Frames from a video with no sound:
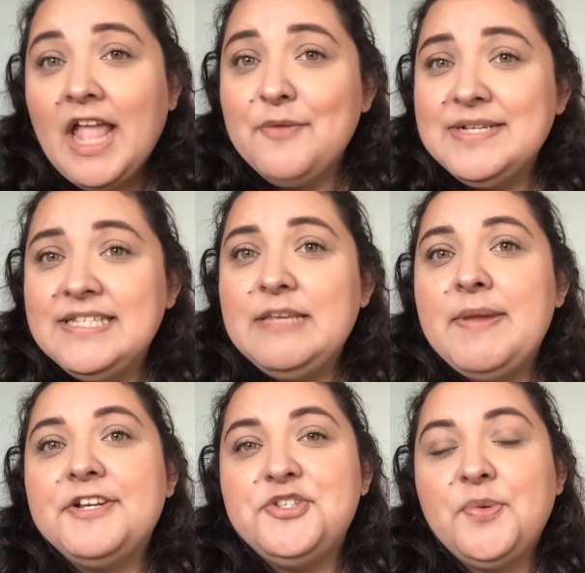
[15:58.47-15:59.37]
recently
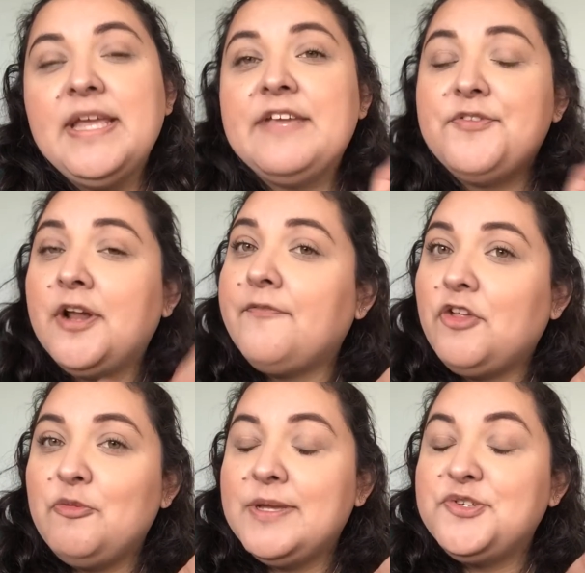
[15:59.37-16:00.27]
made a tweet. If you're not
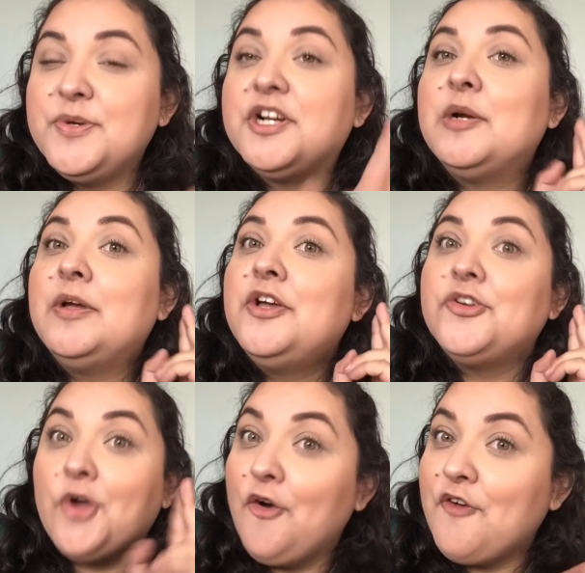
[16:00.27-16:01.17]
following me on Twitter,
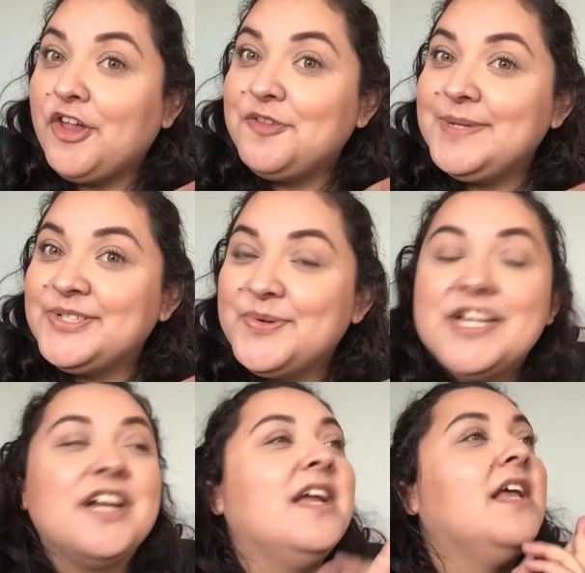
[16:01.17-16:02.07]
go follow me on
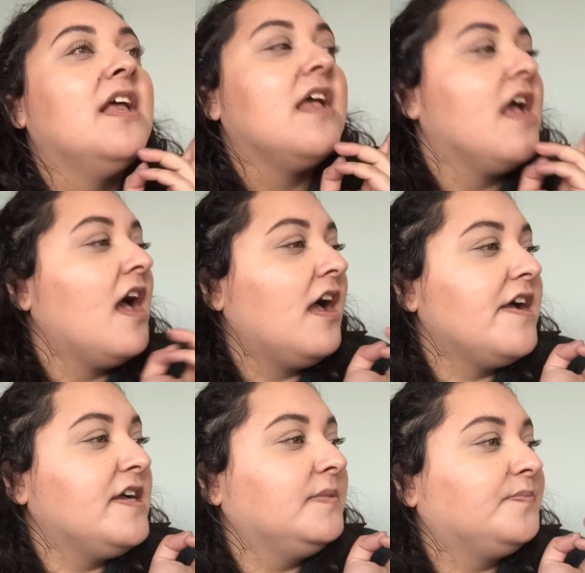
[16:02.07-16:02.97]
Twitter.
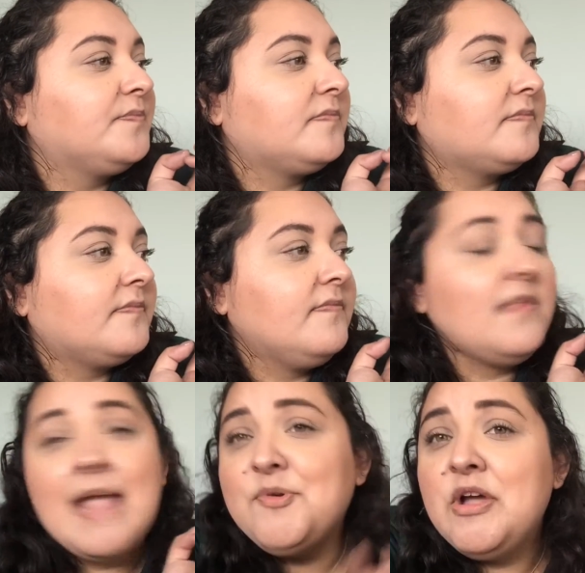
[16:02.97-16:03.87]
I'm
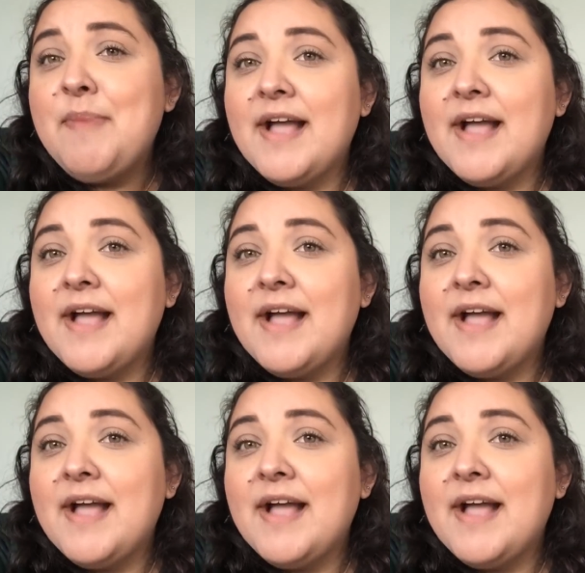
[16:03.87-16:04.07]
going